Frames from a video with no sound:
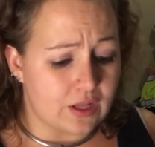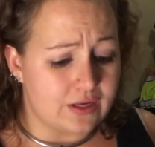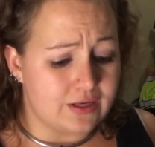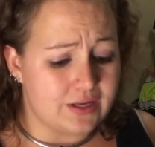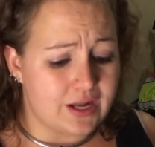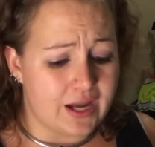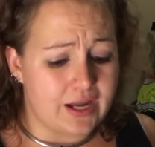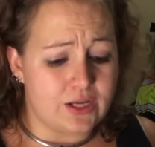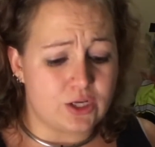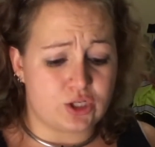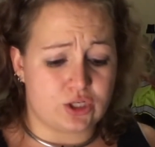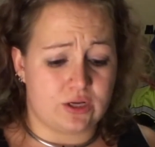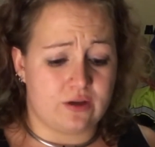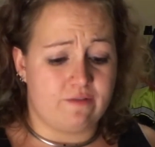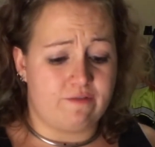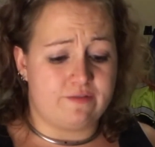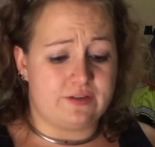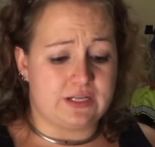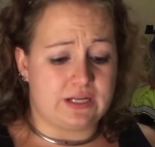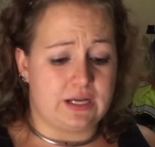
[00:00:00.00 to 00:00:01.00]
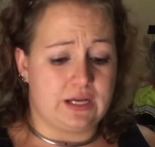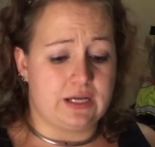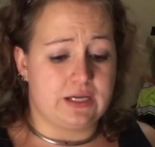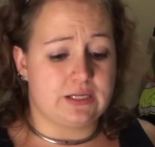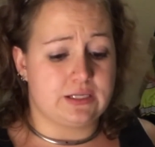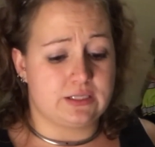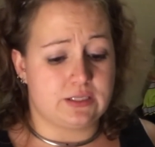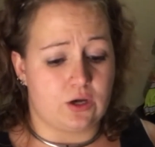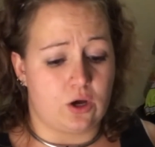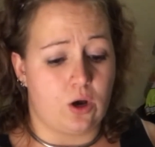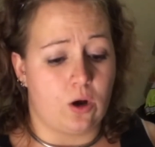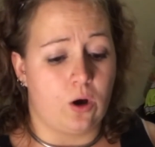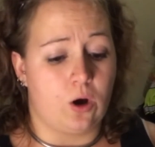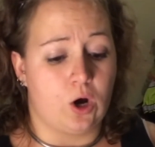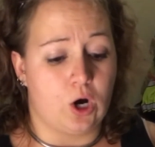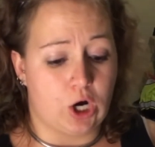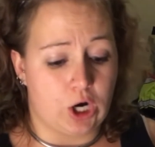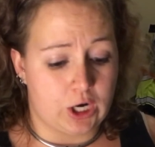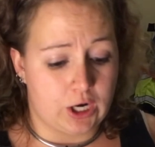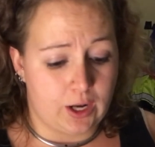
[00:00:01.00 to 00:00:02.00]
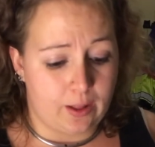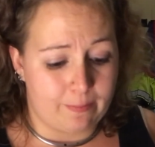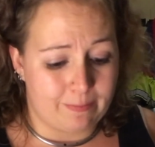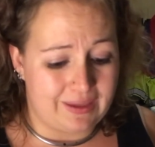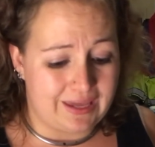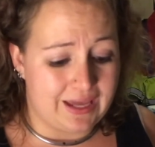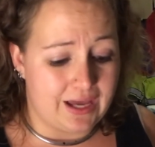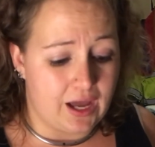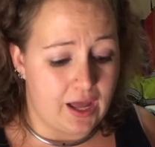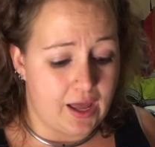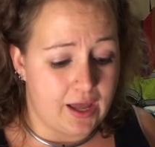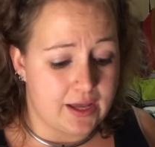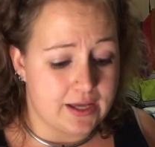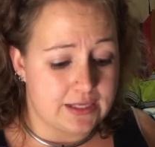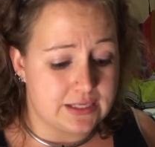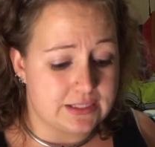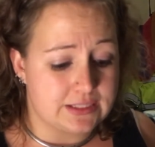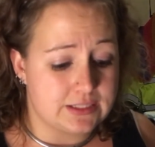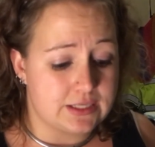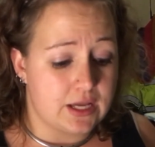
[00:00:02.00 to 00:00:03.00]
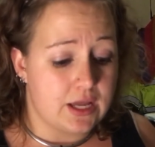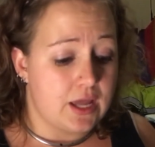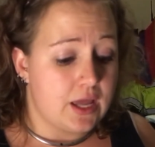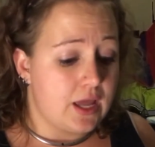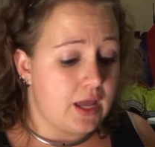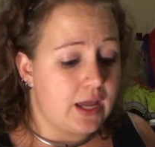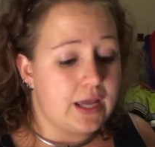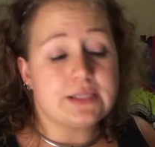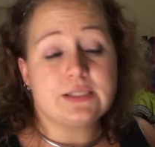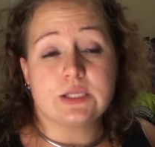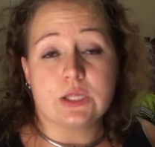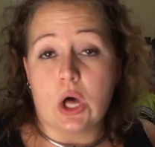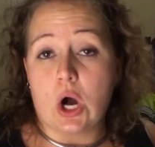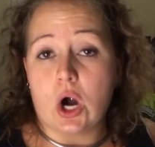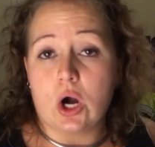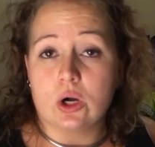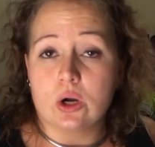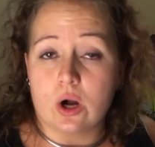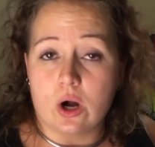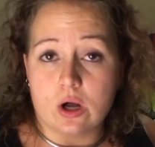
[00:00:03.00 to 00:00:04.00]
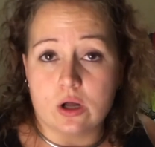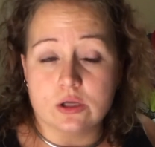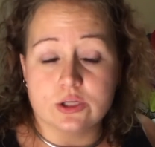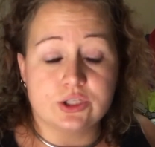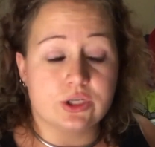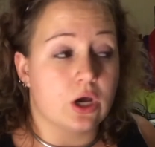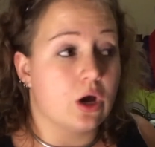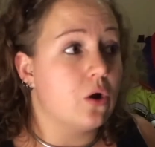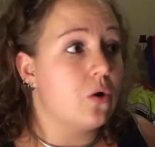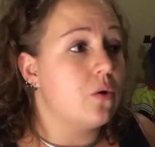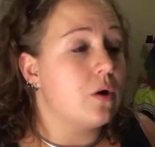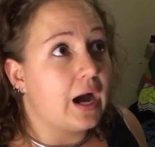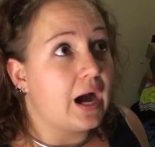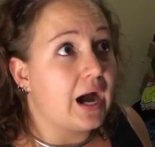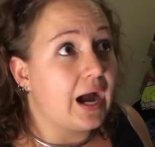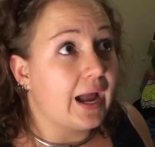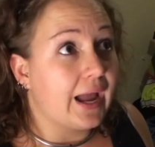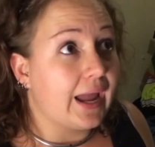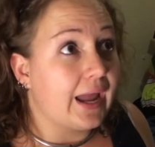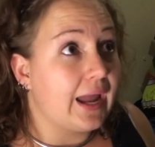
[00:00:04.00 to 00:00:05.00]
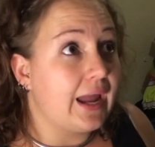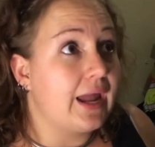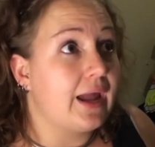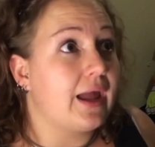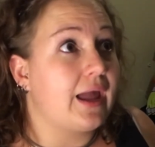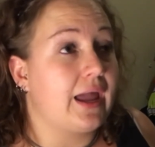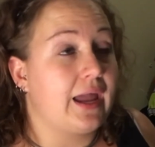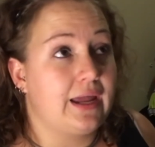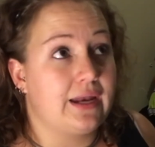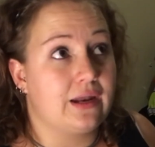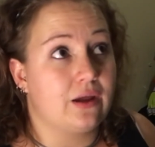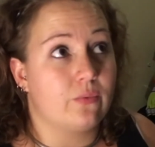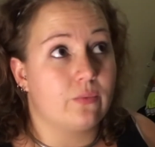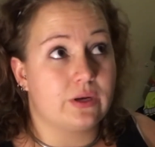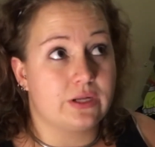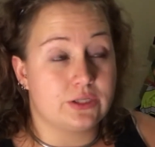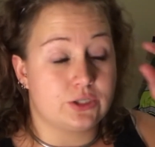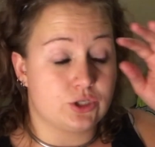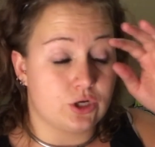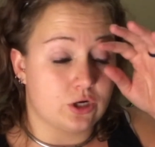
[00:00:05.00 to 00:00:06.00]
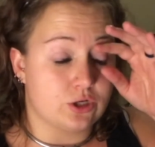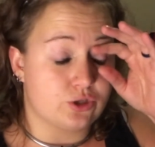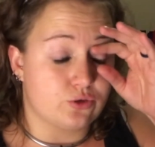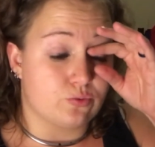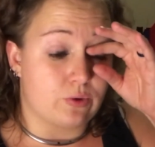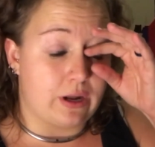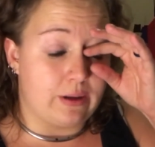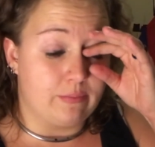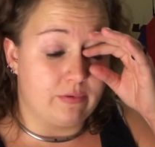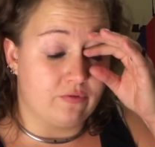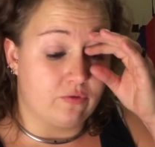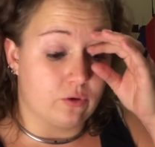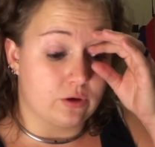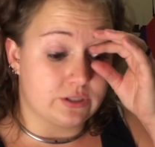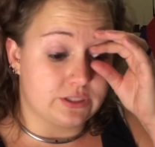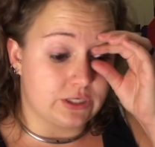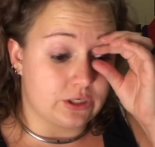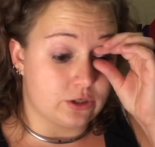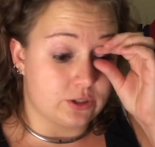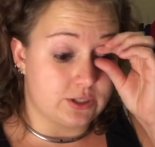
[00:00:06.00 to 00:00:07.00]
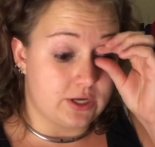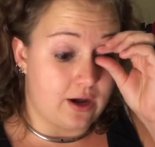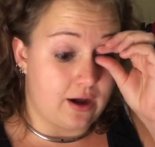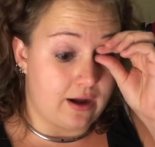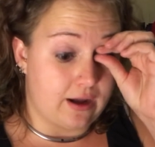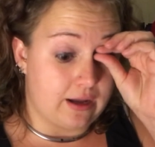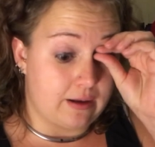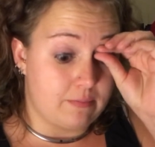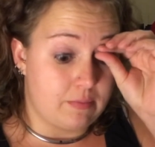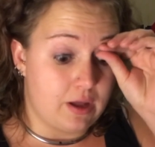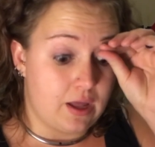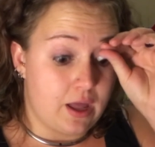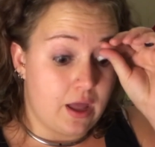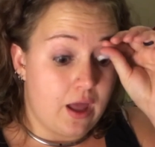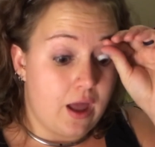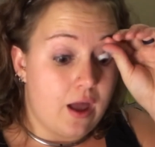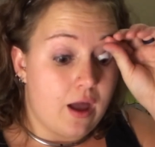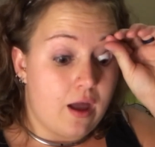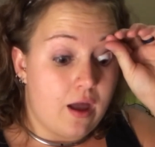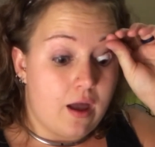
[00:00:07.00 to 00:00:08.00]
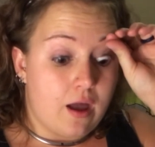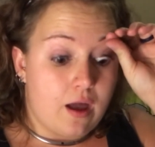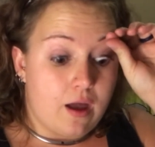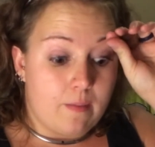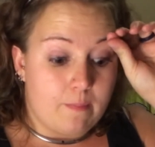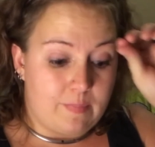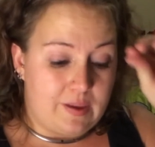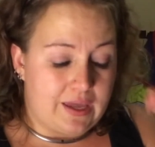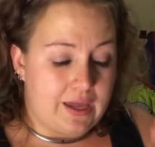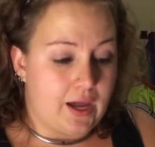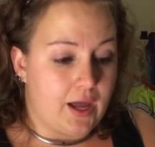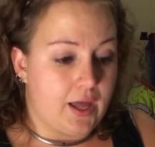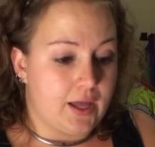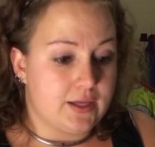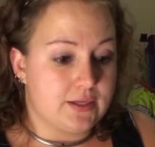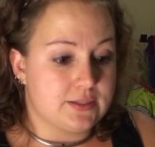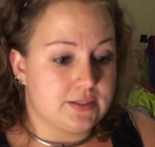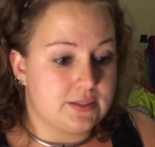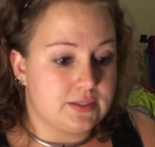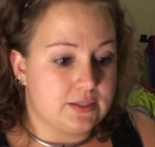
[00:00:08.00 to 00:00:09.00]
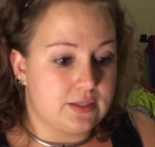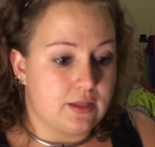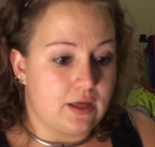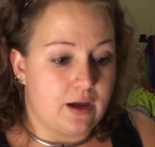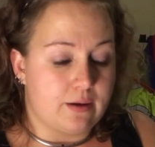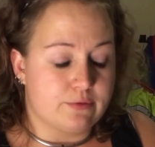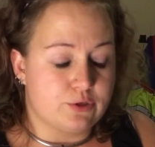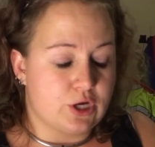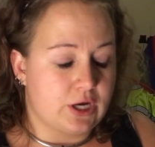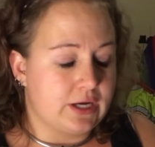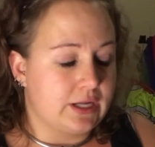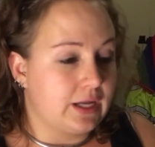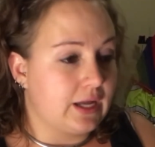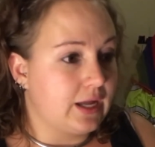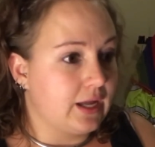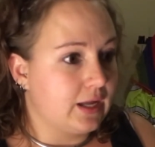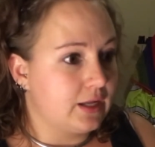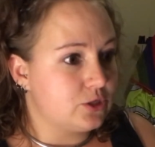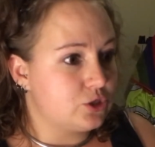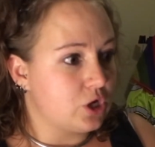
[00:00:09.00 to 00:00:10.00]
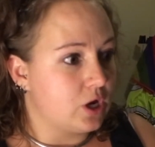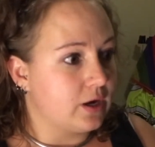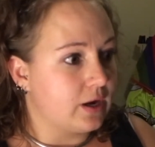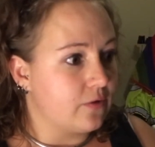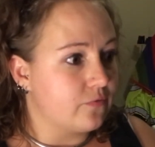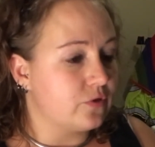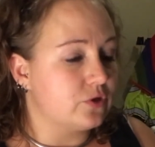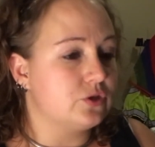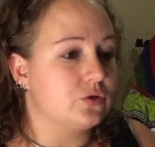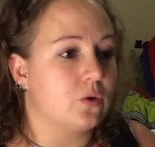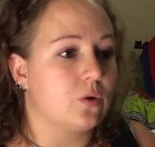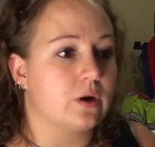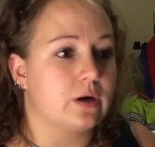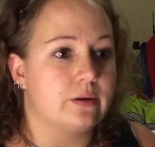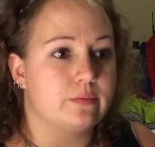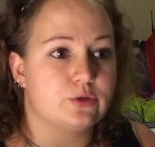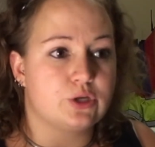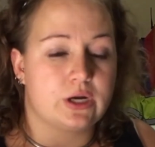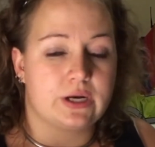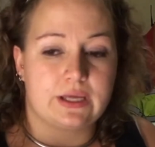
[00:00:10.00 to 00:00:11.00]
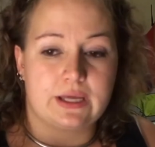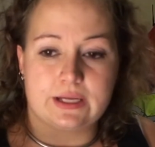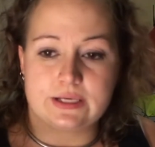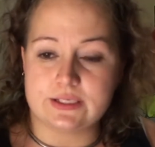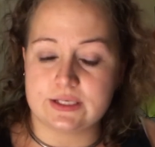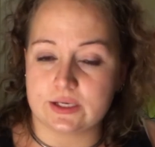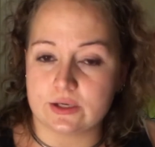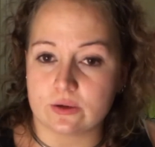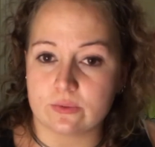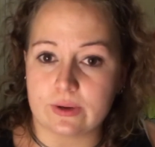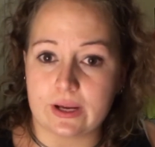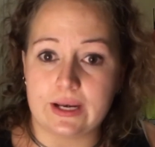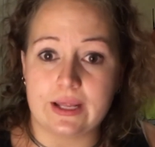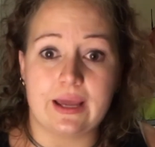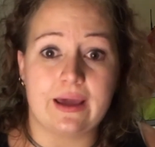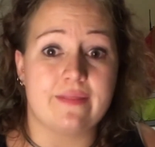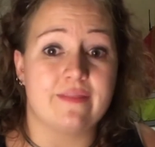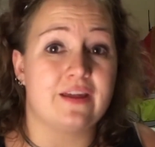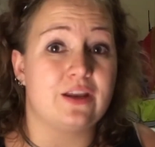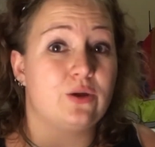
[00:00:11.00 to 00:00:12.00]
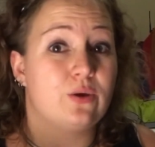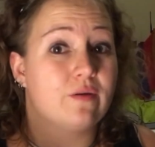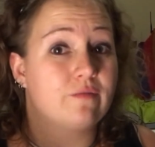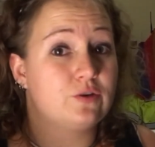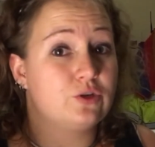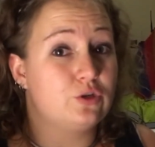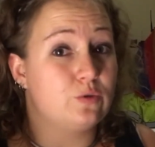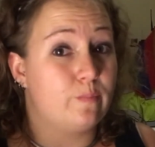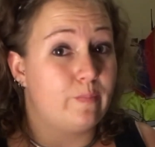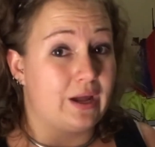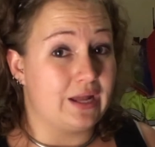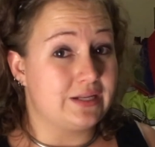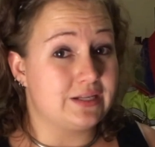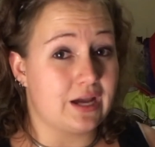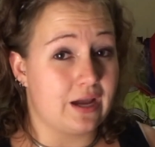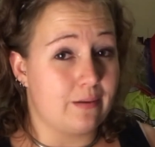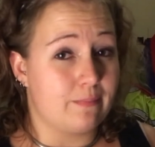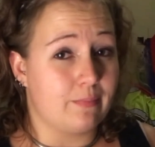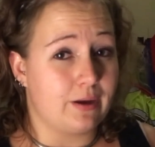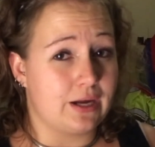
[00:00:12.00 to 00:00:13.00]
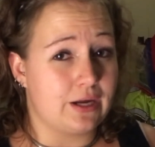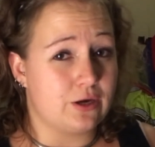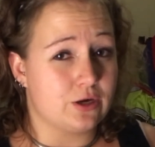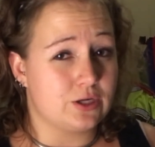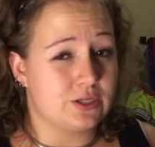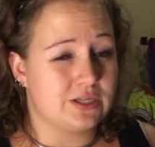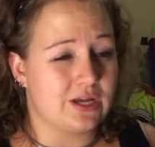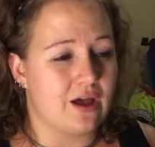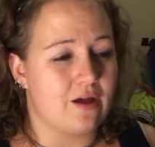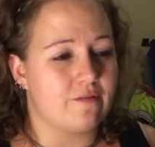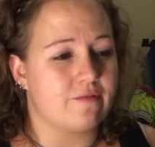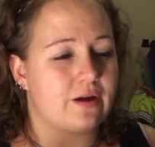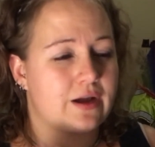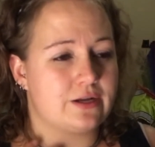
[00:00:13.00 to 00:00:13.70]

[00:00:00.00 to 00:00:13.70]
Night shift is hard because it's long also. I hate it when it starts right before dinner time because I'm trying to get Jon out the door and I'm trying to get dinner ready and then you have to do bedtime by yourself.